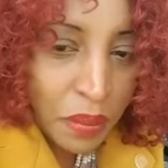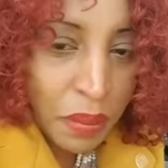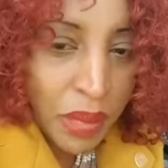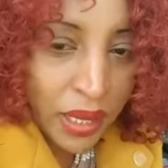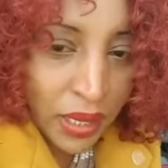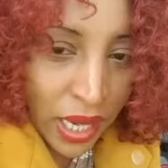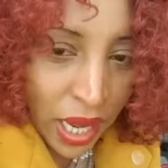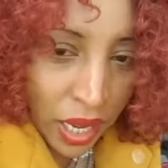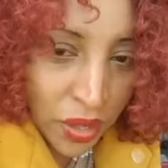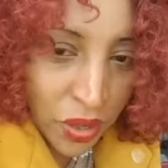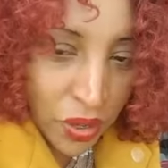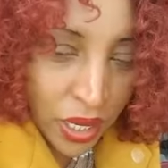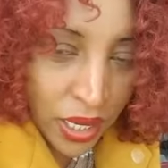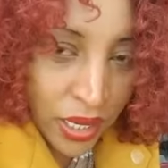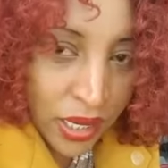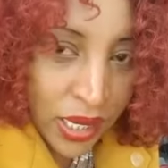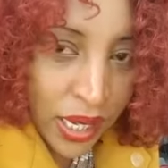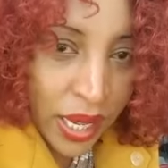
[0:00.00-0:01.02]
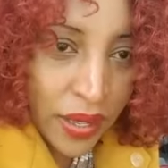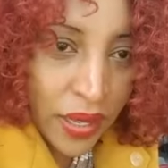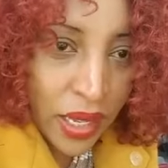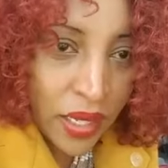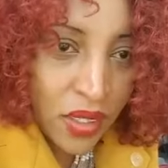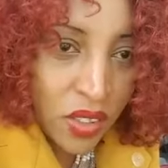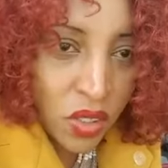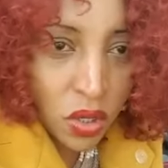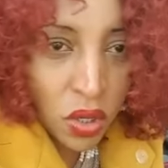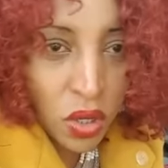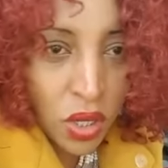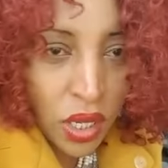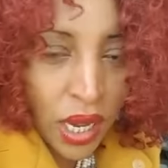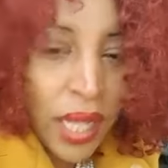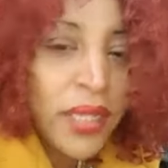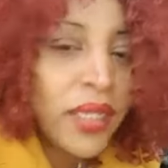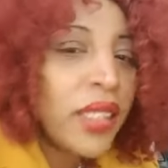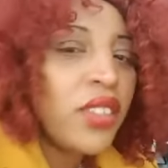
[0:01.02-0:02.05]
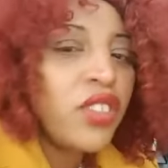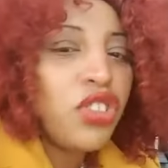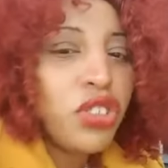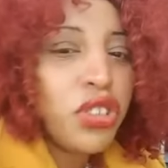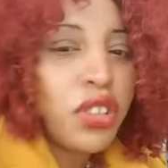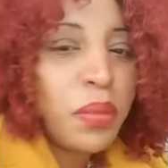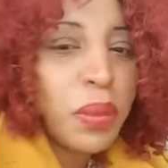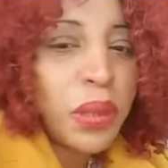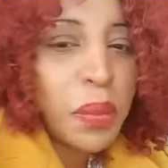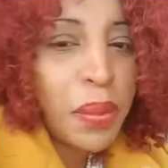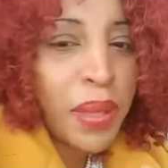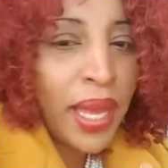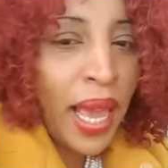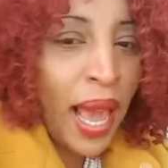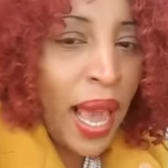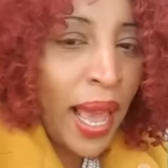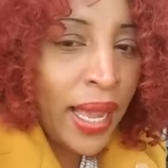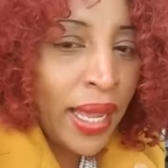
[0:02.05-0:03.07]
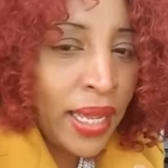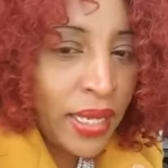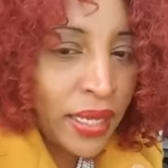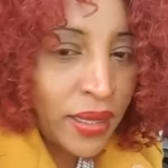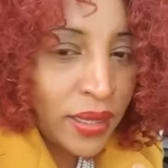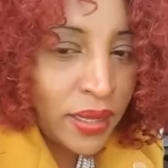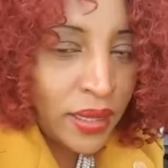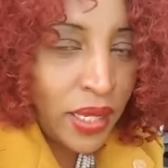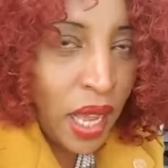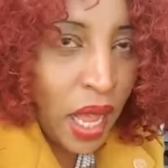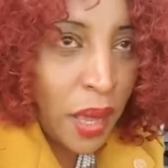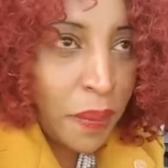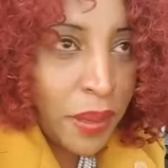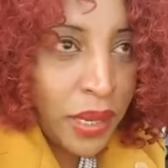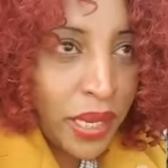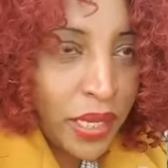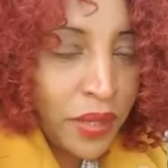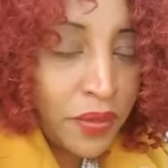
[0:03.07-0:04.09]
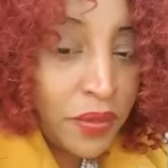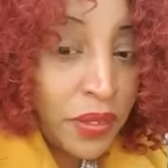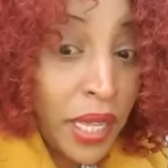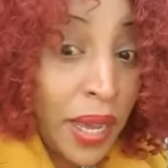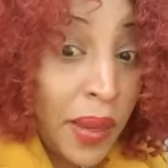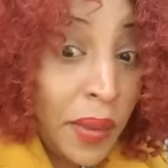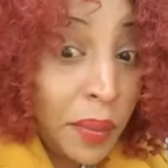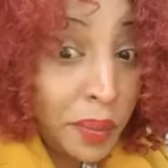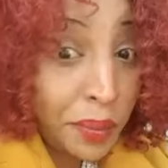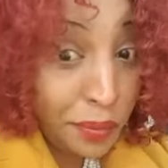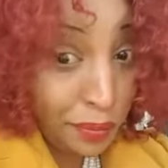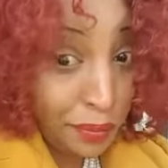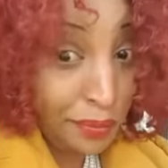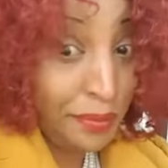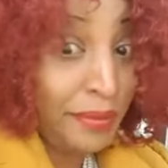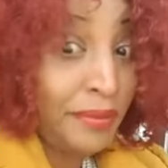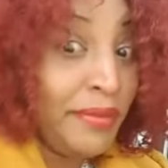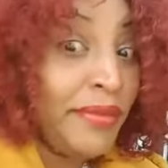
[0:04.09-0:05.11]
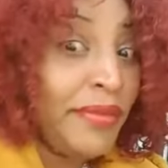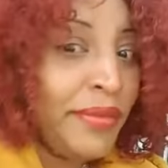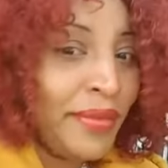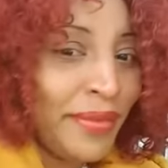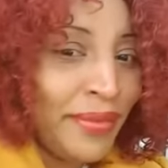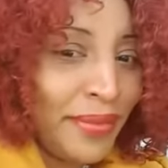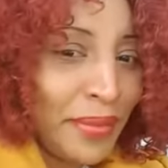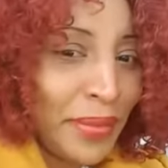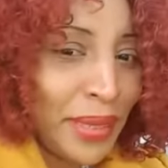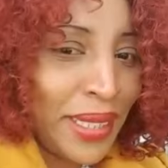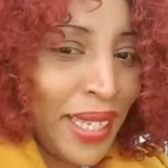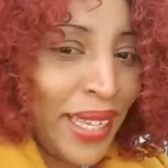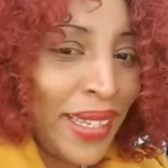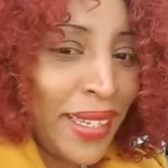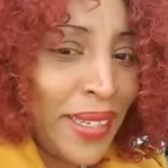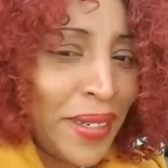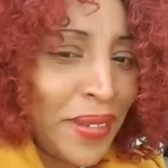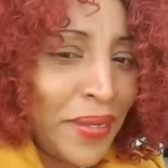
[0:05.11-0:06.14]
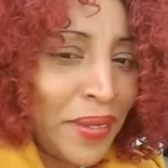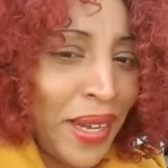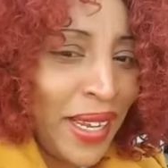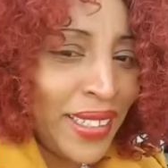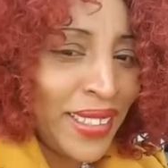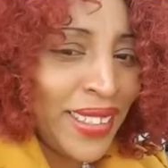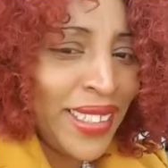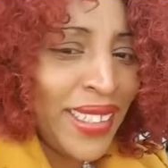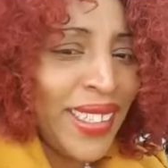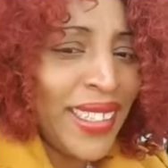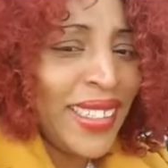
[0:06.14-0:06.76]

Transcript: But now you're in Kenya, so London should be behind, I believe, yeah? Did I get it right?